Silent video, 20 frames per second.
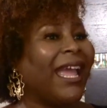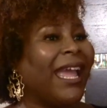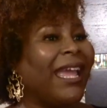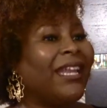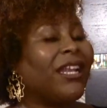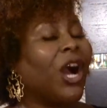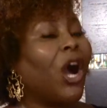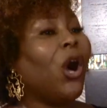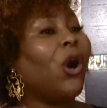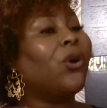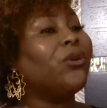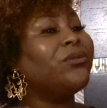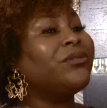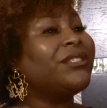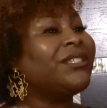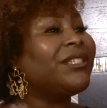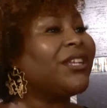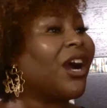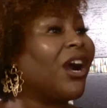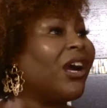and
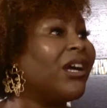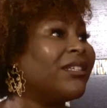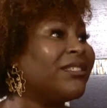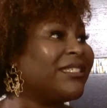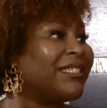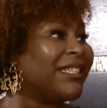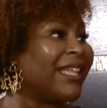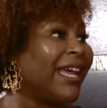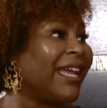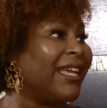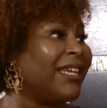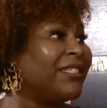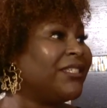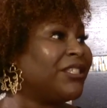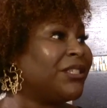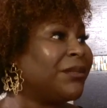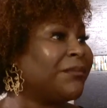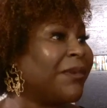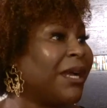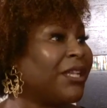holding on to that
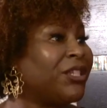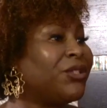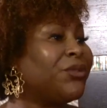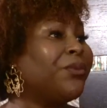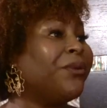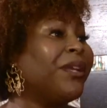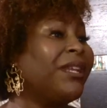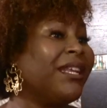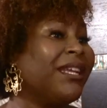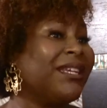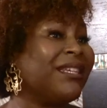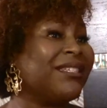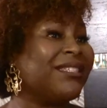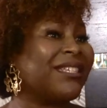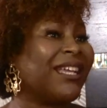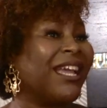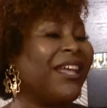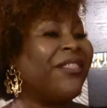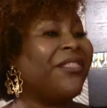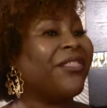into my 20s
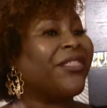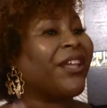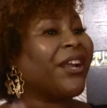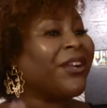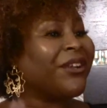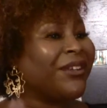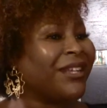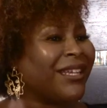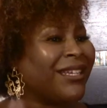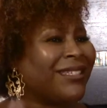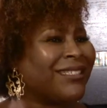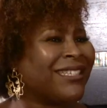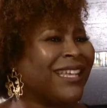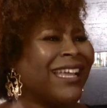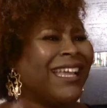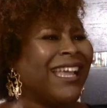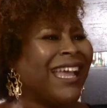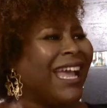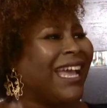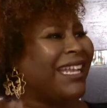and 30s,
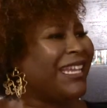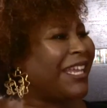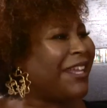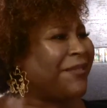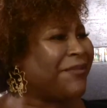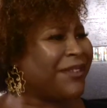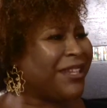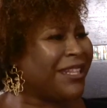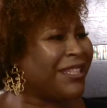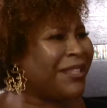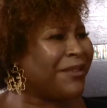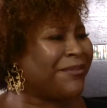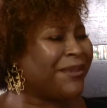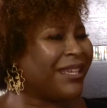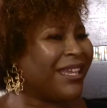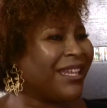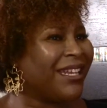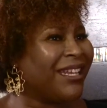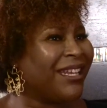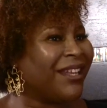and even in the
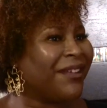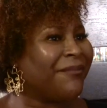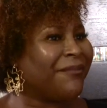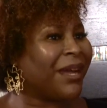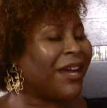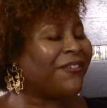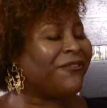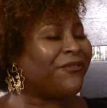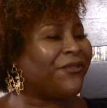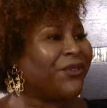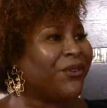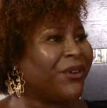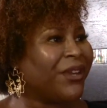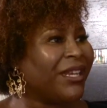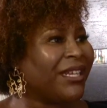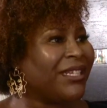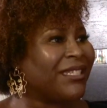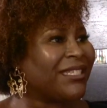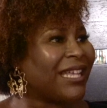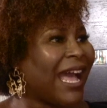beginning of my
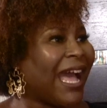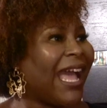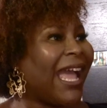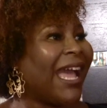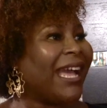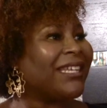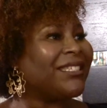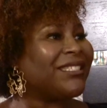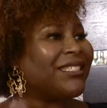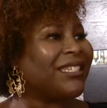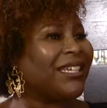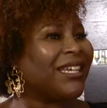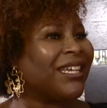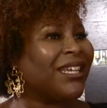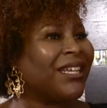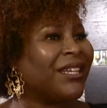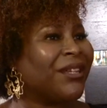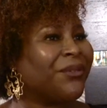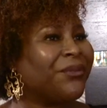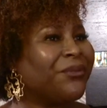40s, I had
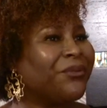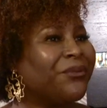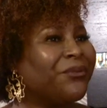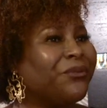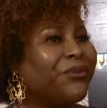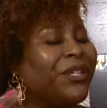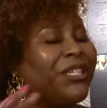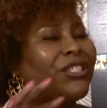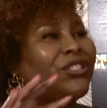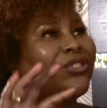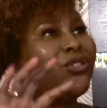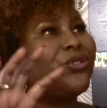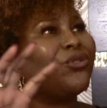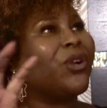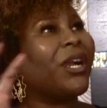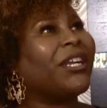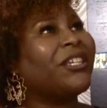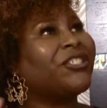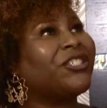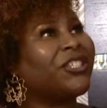to
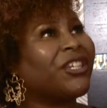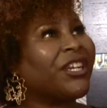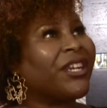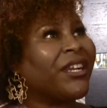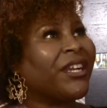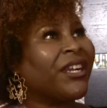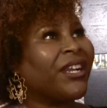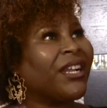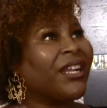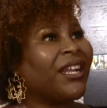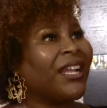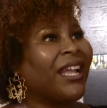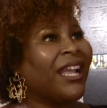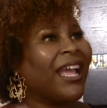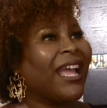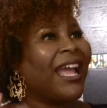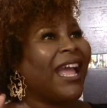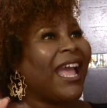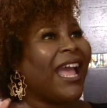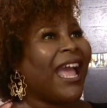restructure
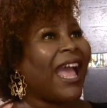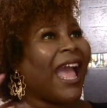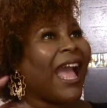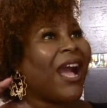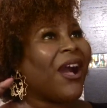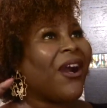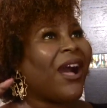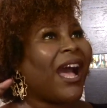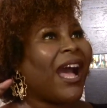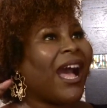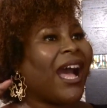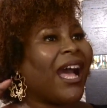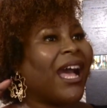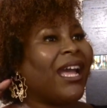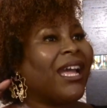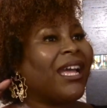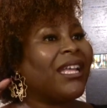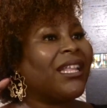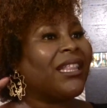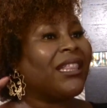how
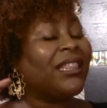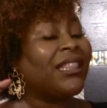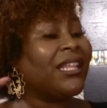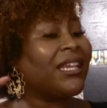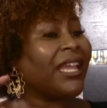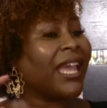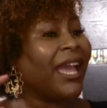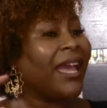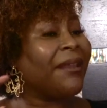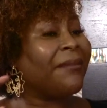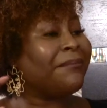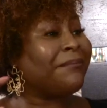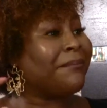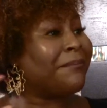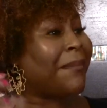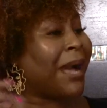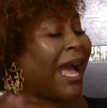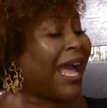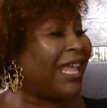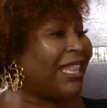I look at
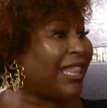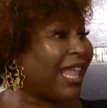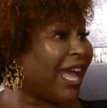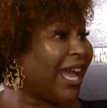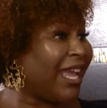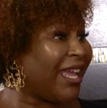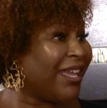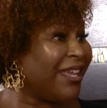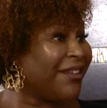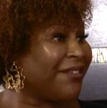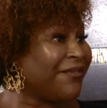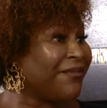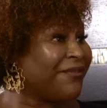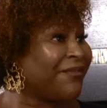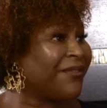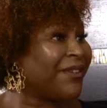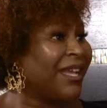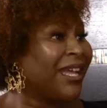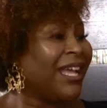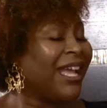my
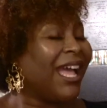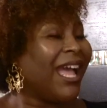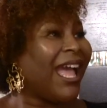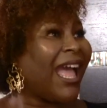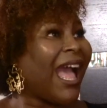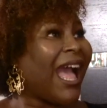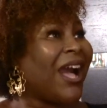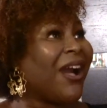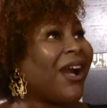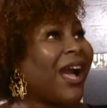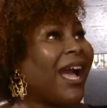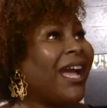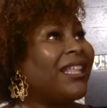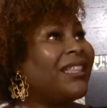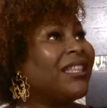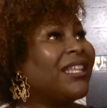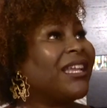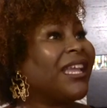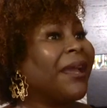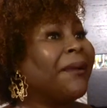life, how I
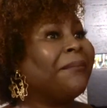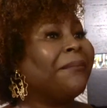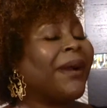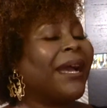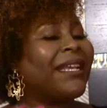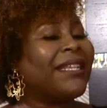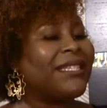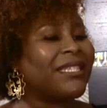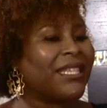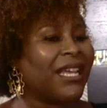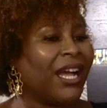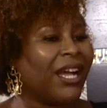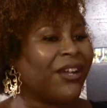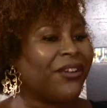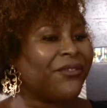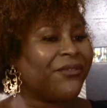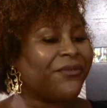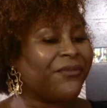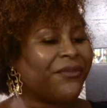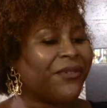look at
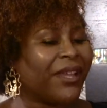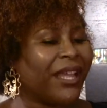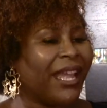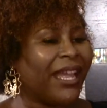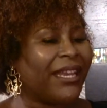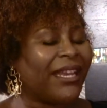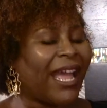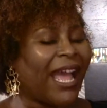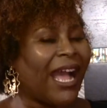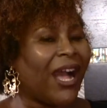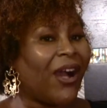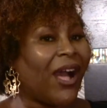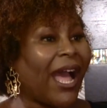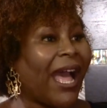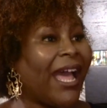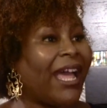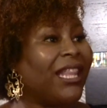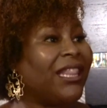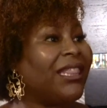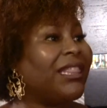myself, and how
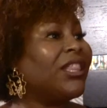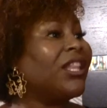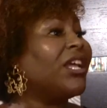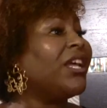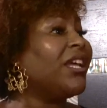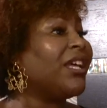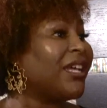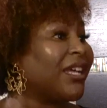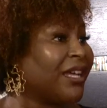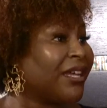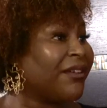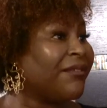I love.